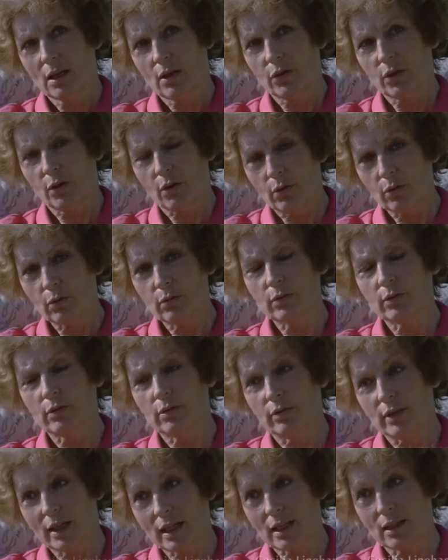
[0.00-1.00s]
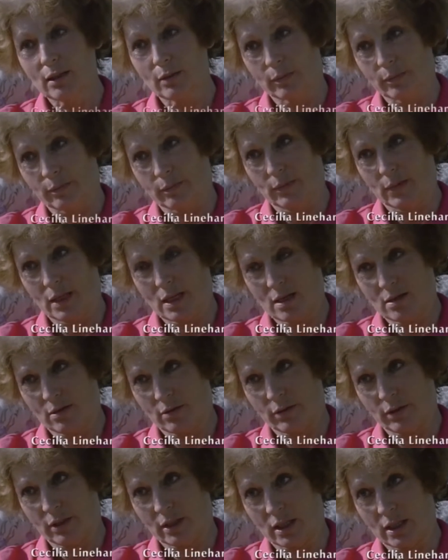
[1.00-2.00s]
The whole curriculum in
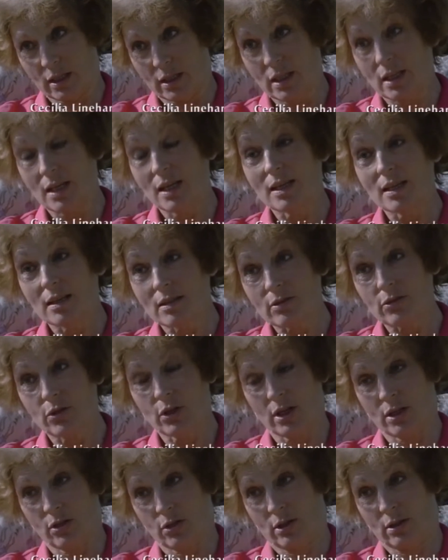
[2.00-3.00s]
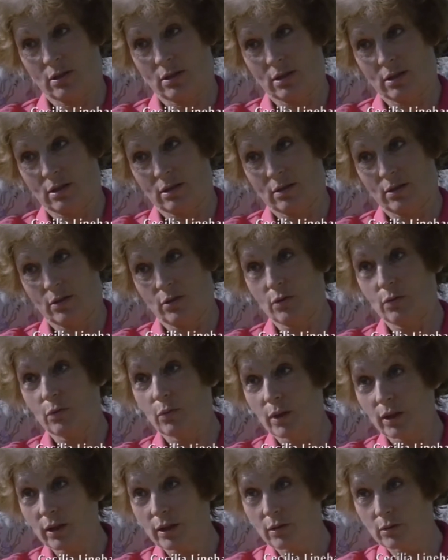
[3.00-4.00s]
Northern Ireland is changing. So
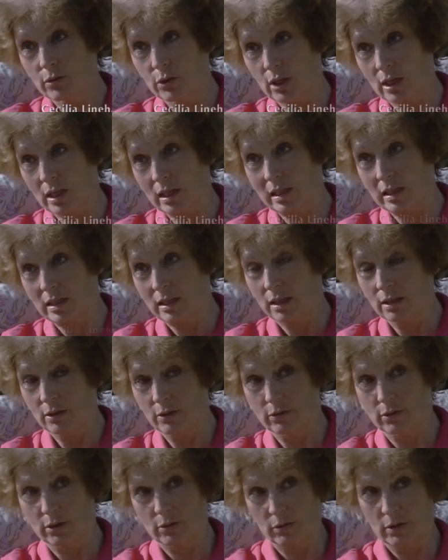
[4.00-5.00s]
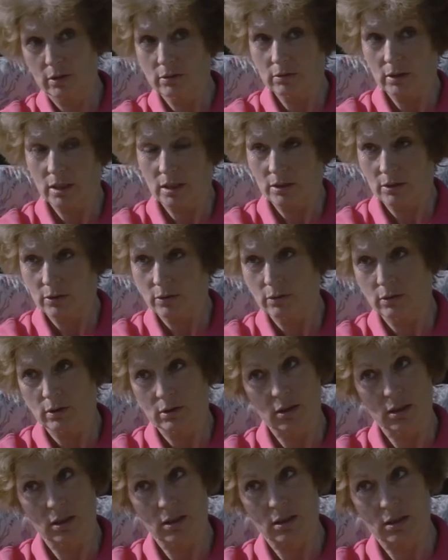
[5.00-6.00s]
whether your child is going to an integrated school or
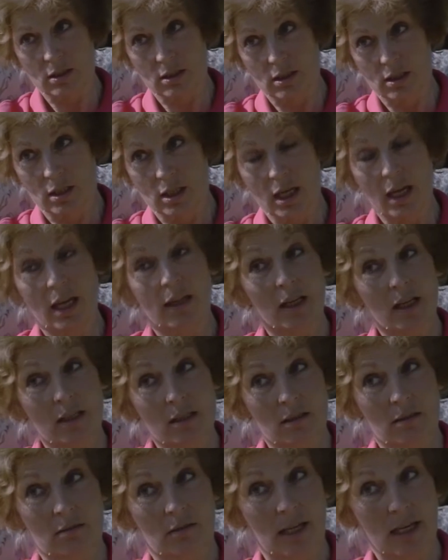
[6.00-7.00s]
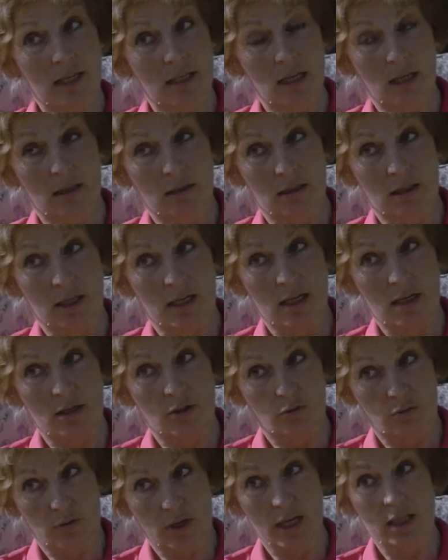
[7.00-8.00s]
not, And that's laid down,
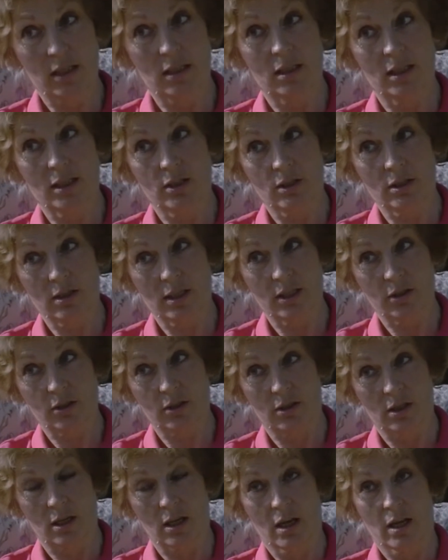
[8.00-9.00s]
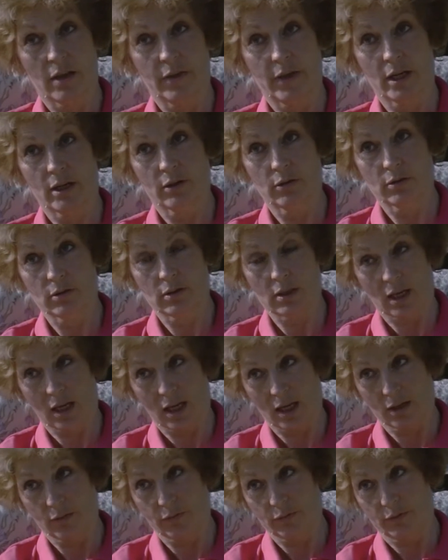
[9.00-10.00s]
enshrined legislation. They are going to
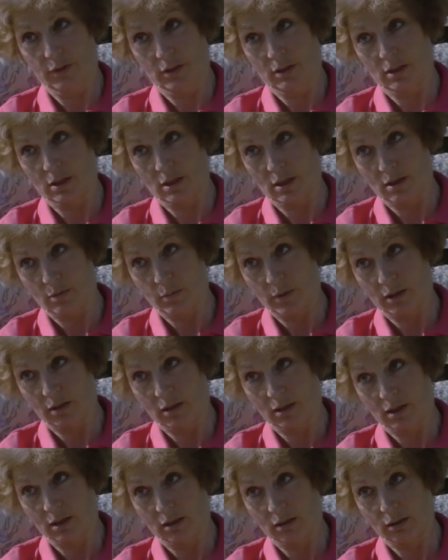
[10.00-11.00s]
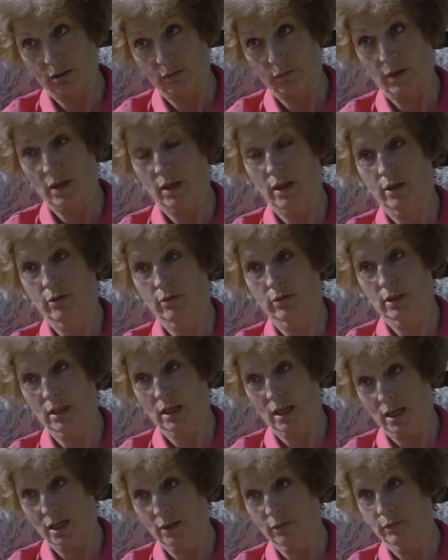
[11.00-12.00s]
have to study about the Catholic faith. They're going to
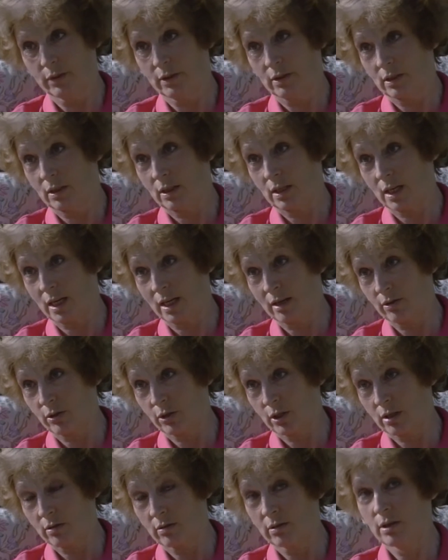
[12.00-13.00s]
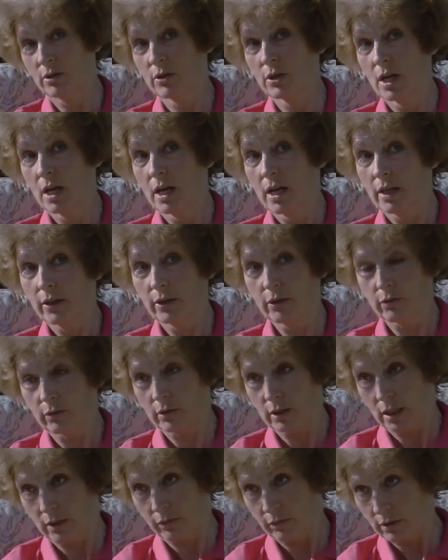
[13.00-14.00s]
have to study Irish heritage. They're
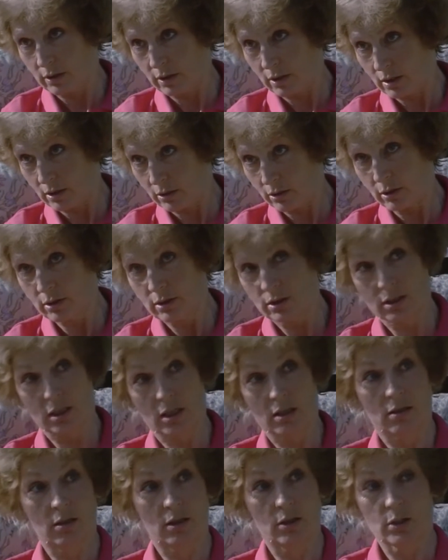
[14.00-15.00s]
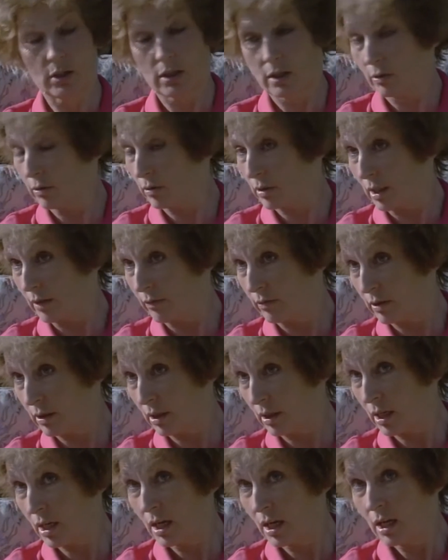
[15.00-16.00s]
going to have to study Scottish heritage. They're going to have to
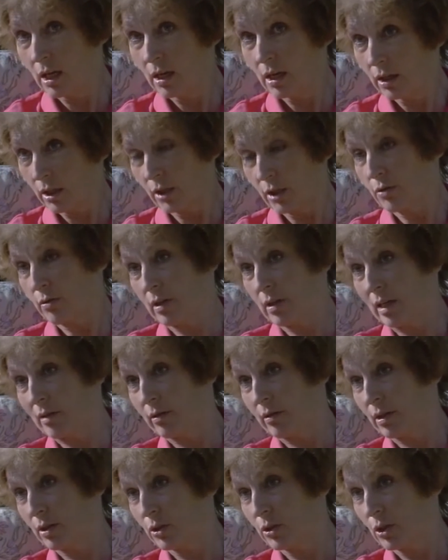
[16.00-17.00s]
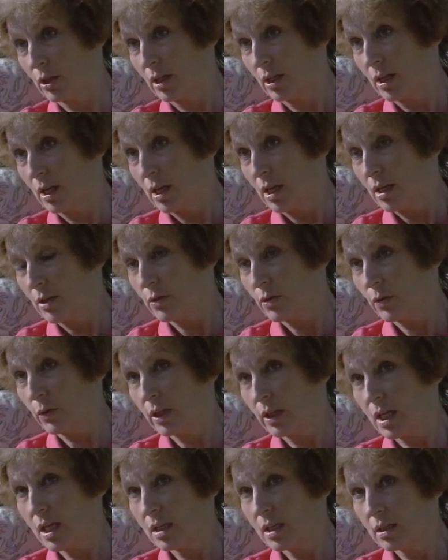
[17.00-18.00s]
study cultural heritage. So
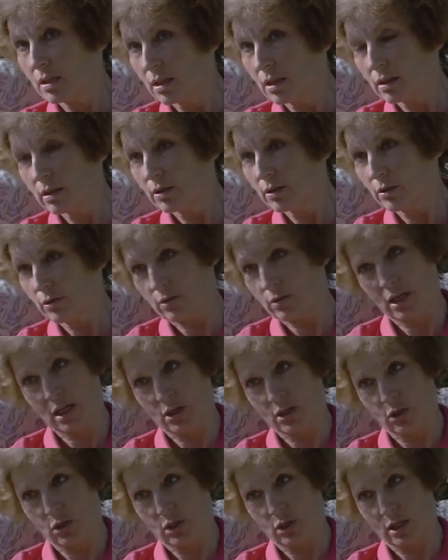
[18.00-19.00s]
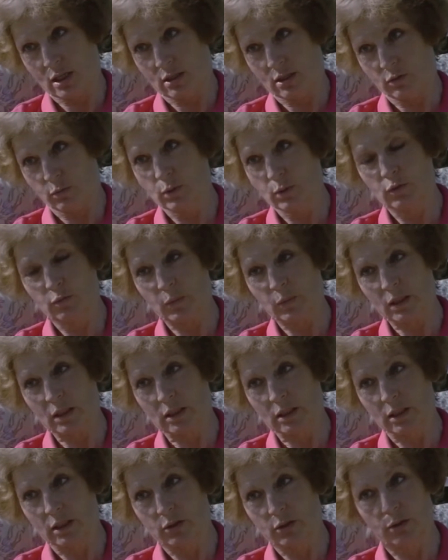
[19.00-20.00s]
that it's not as strange as it would have been
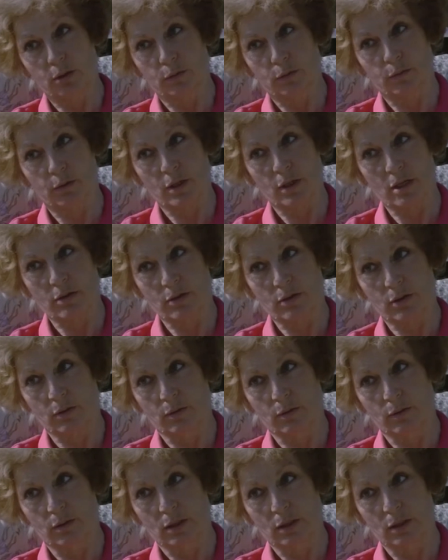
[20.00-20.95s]
3 or 4 years ago.